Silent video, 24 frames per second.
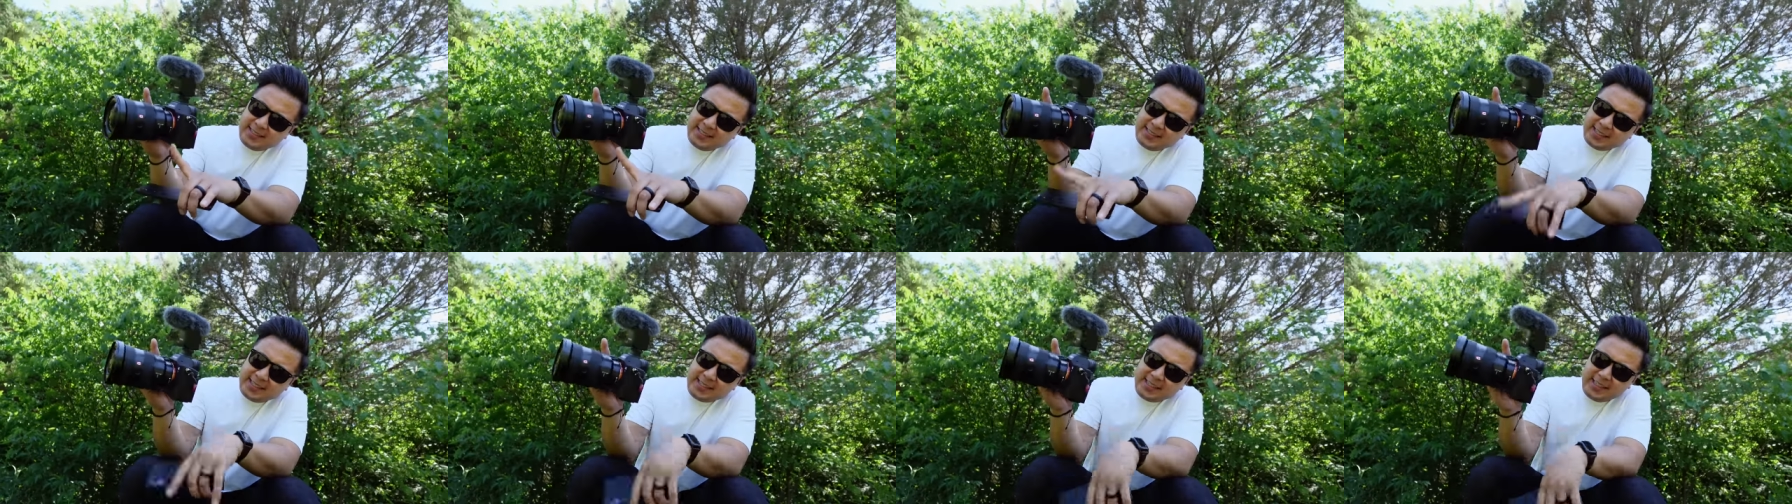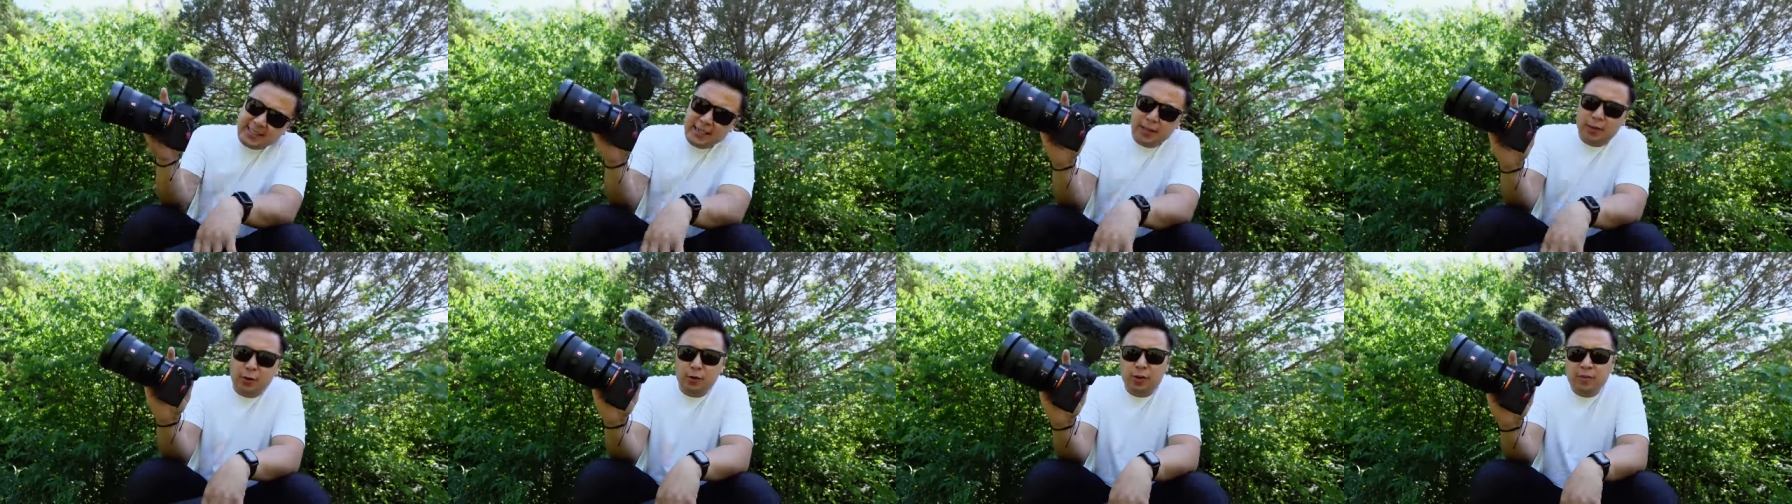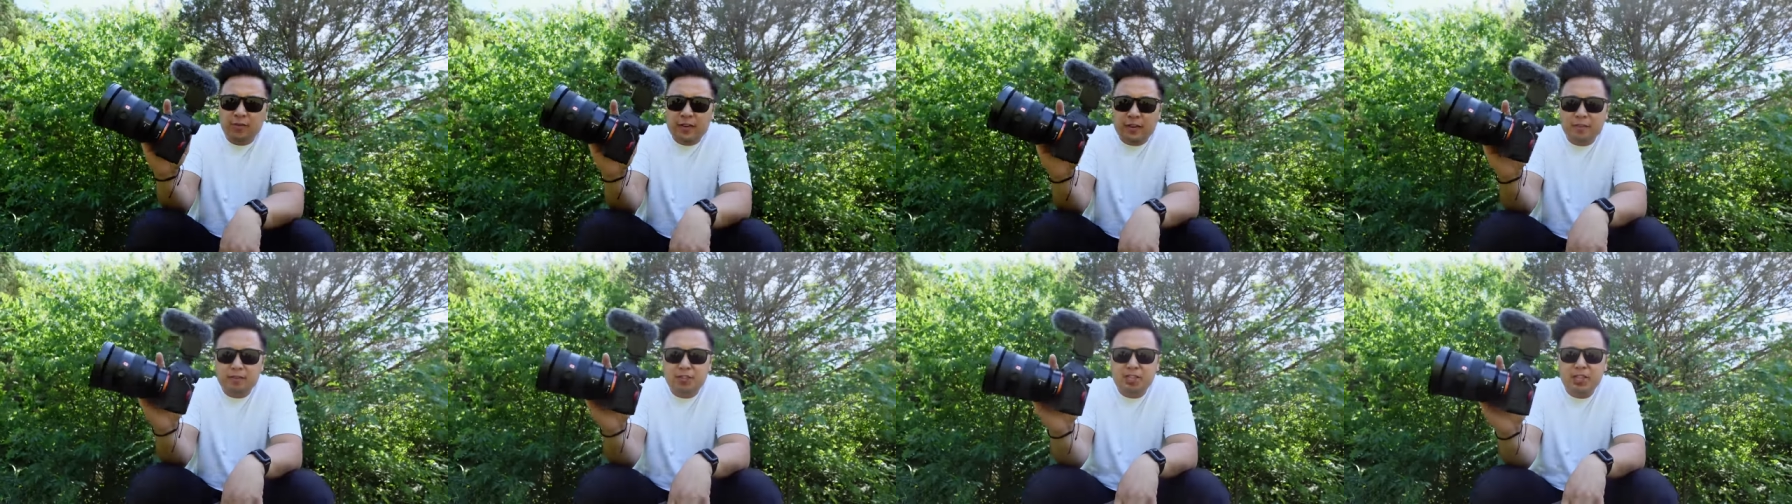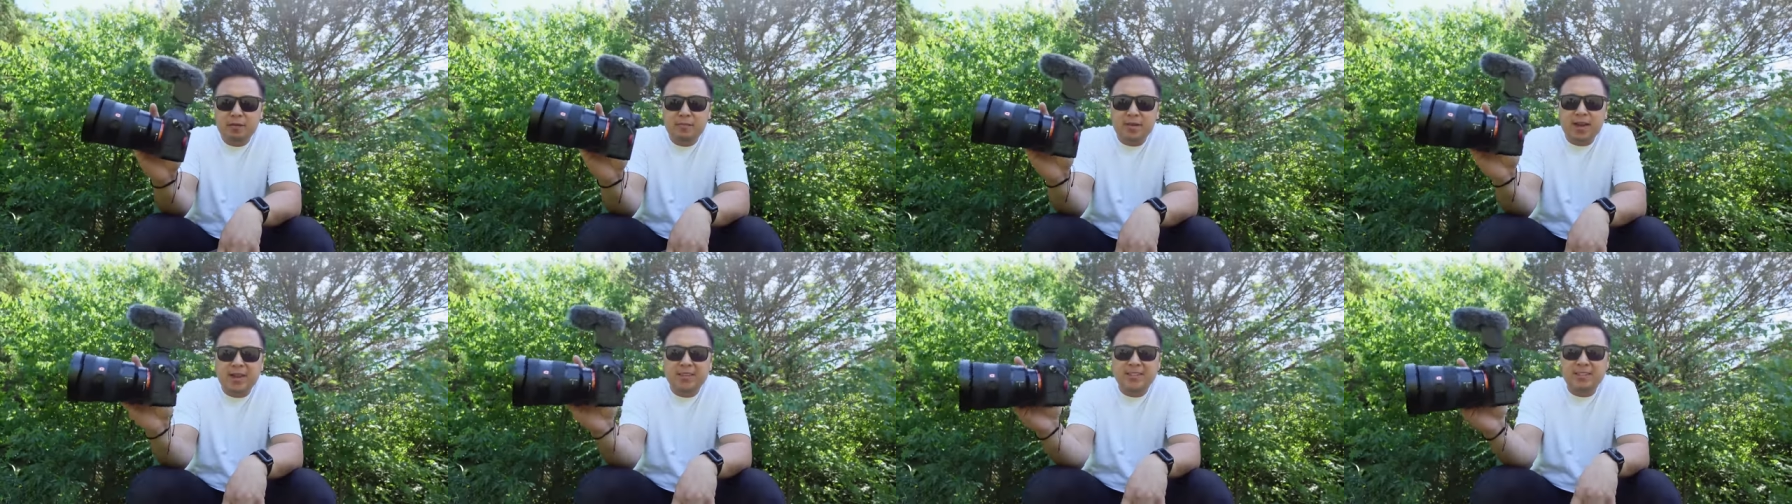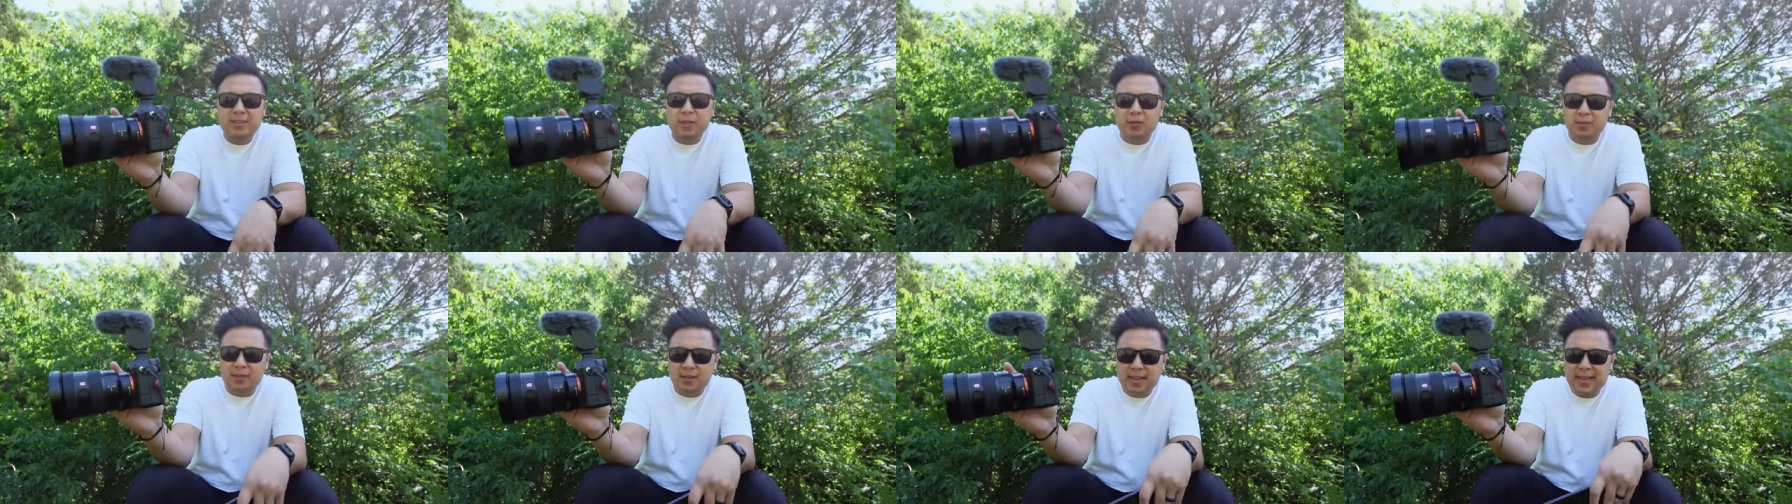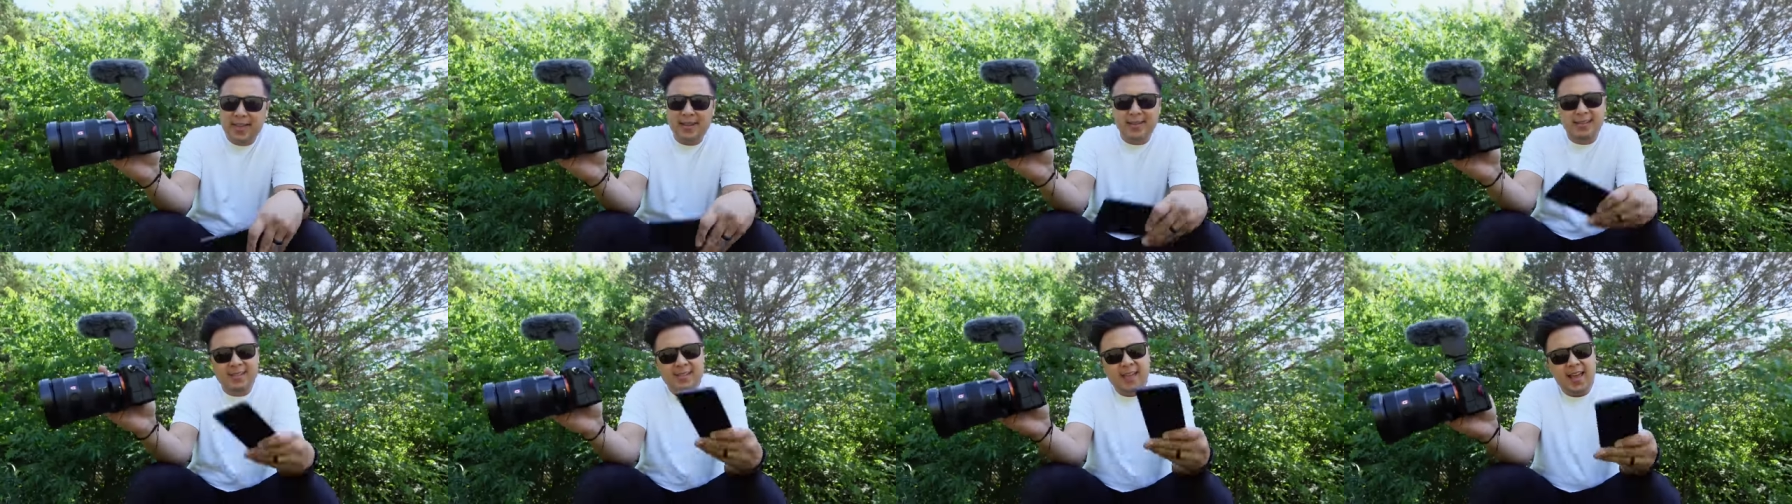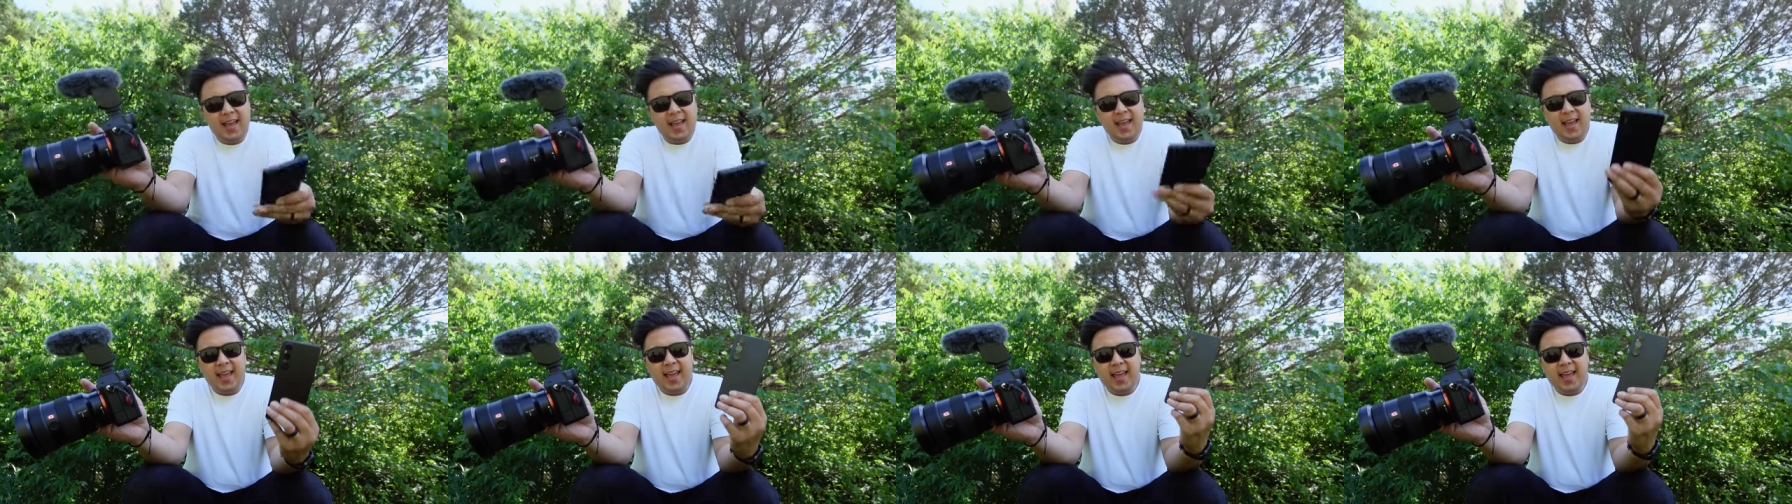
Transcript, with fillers: sixteen to thirty-five G master lens.